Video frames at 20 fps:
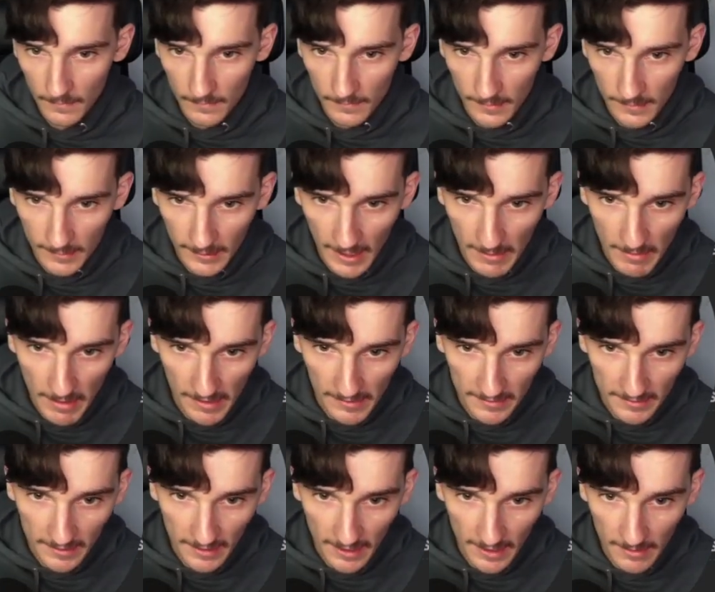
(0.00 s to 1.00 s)
The time
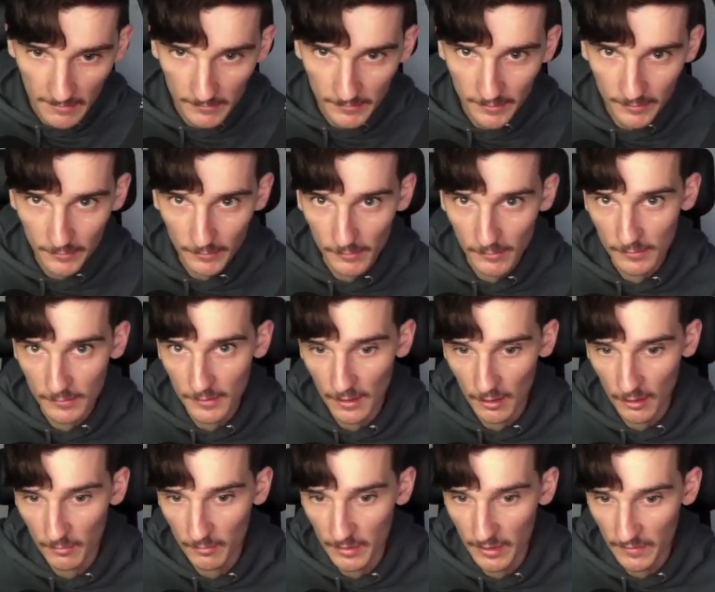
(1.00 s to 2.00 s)
has come to
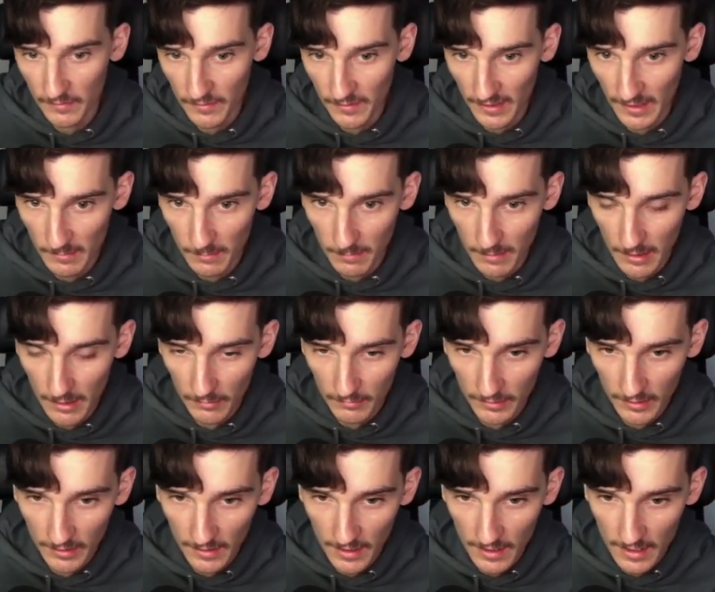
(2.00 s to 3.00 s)
talk briefly
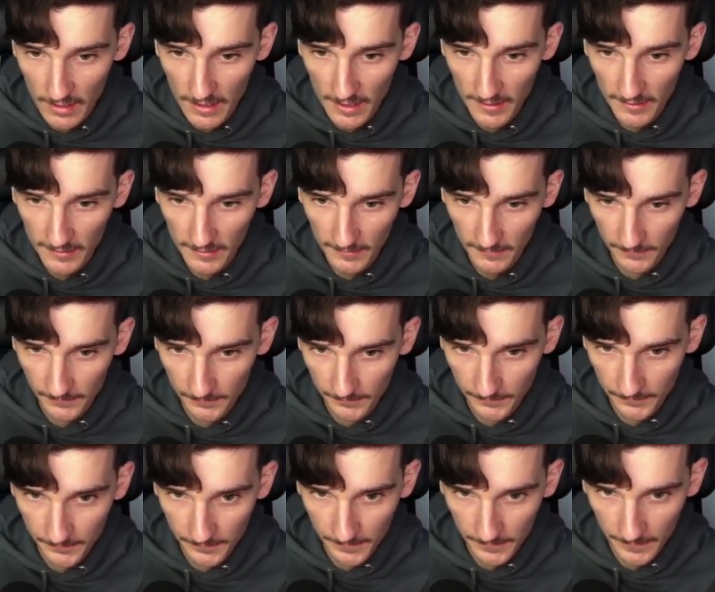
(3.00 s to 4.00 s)
about arrays.
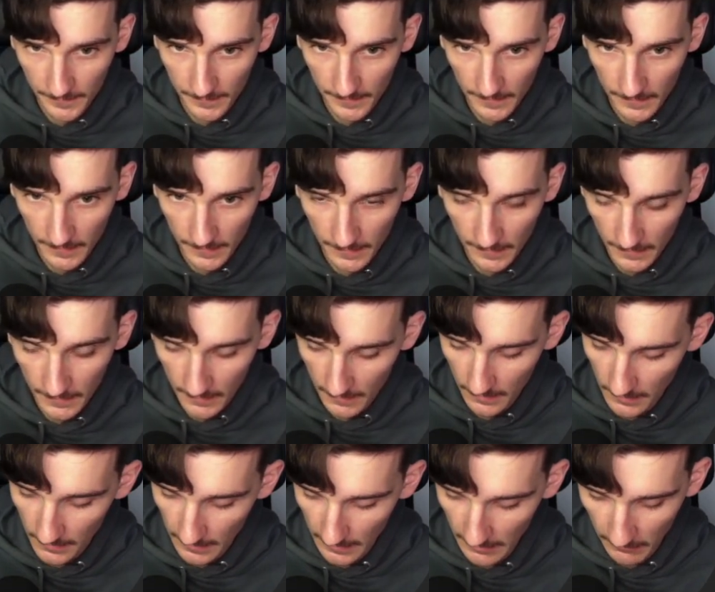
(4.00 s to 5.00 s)

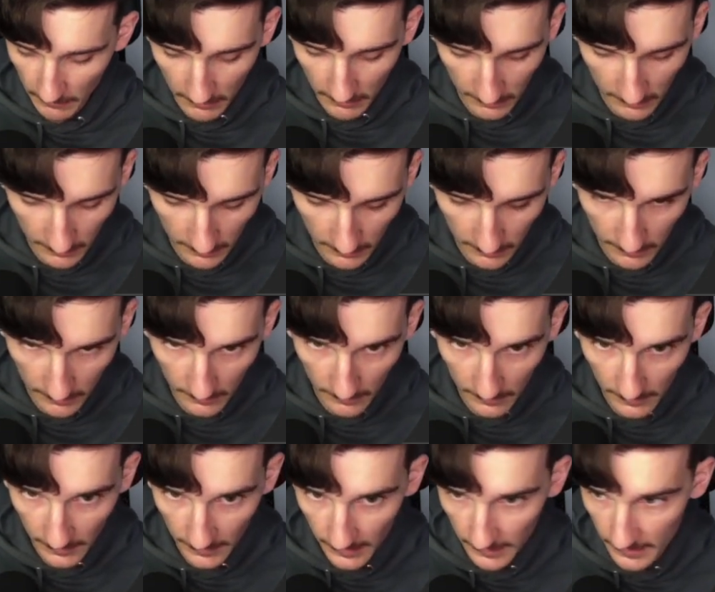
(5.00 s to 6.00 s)
I will
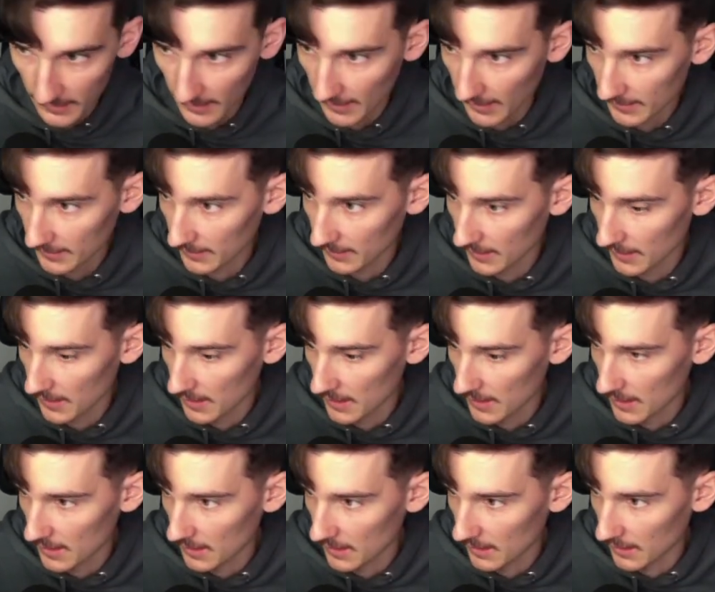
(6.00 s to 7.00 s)
delete that,
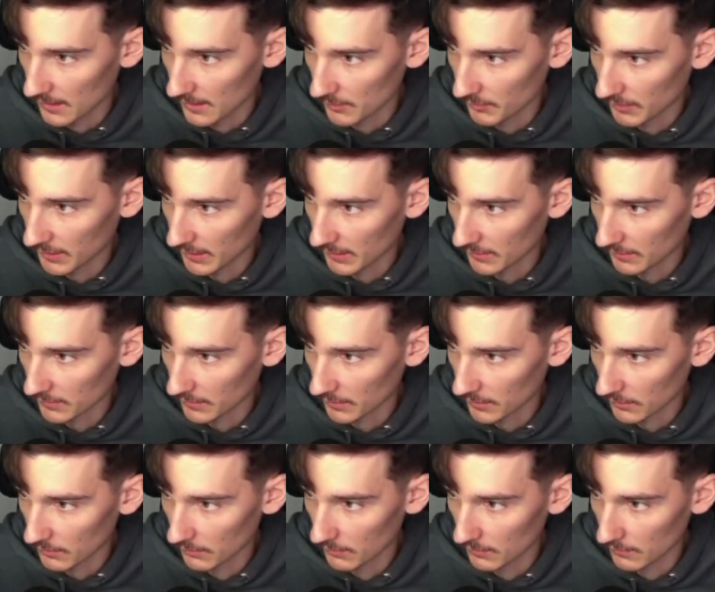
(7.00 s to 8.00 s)
and we can
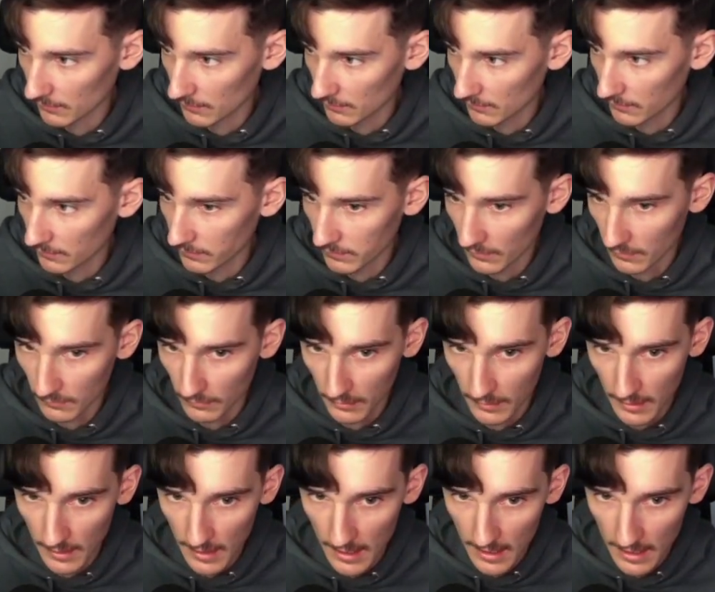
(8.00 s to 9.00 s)
go for
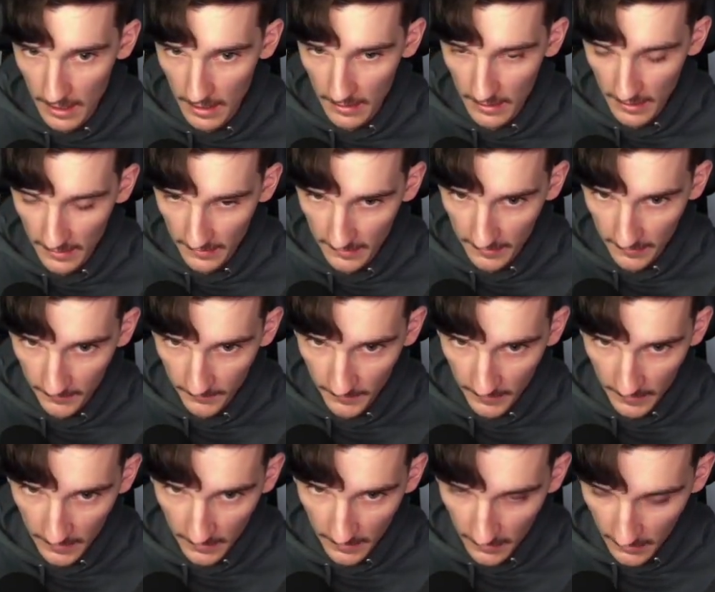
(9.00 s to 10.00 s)
arrays.
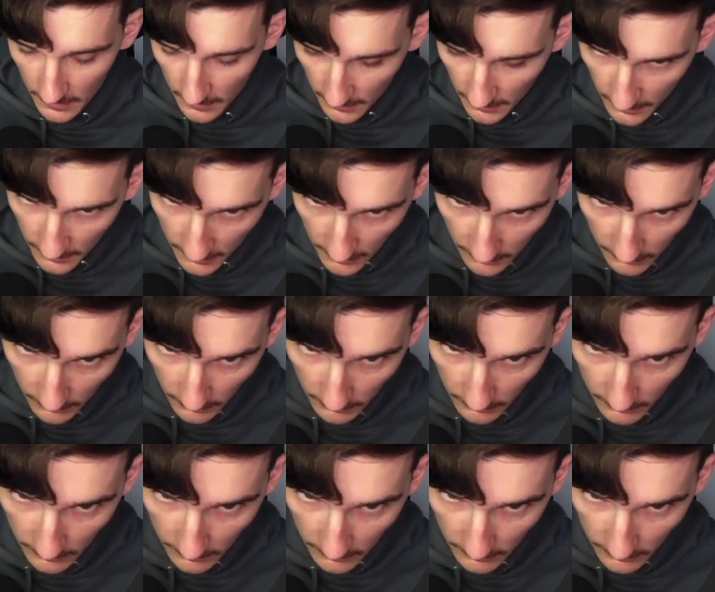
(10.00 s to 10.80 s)
So